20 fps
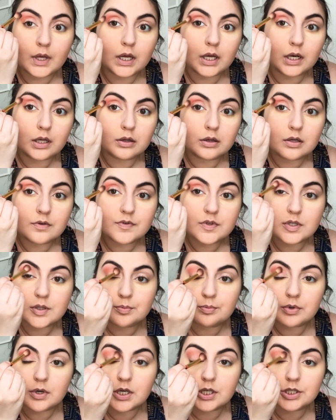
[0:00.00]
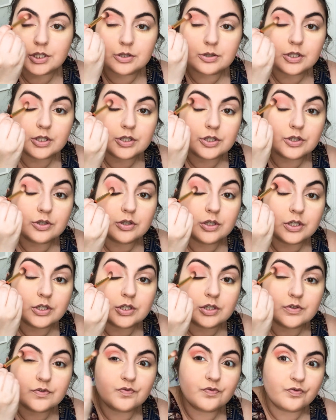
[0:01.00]
And I love this brush because it
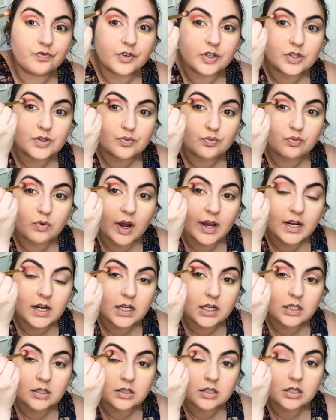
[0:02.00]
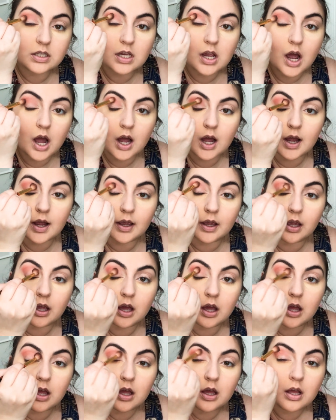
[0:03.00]
just fits right into the eye
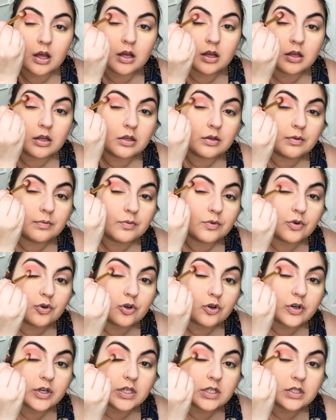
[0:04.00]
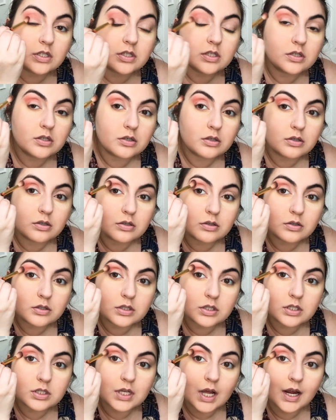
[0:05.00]
crease
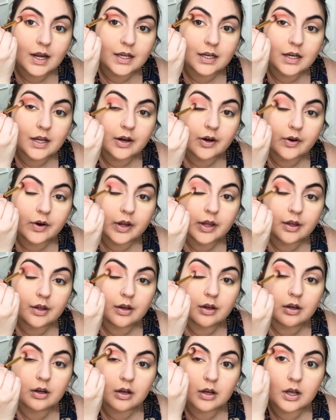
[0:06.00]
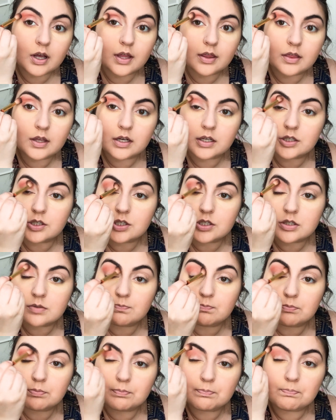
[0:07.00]
socket area, and then it just
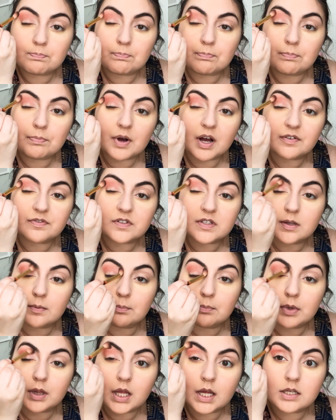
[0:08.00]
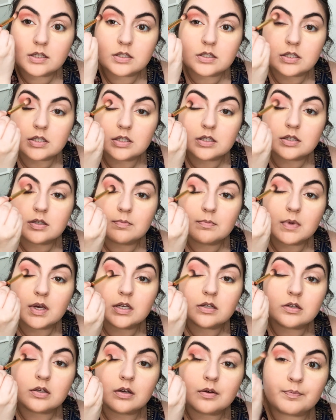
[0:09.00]
buffs and blends, and it's
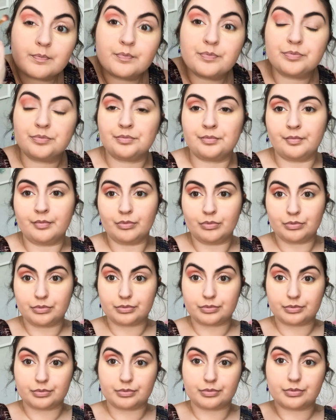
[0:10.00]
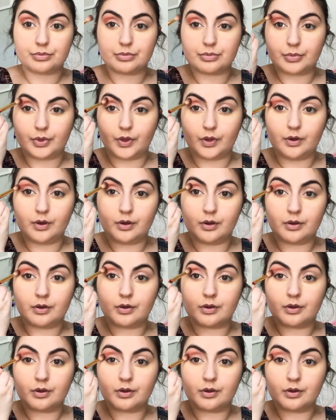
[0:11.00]
amazing. See?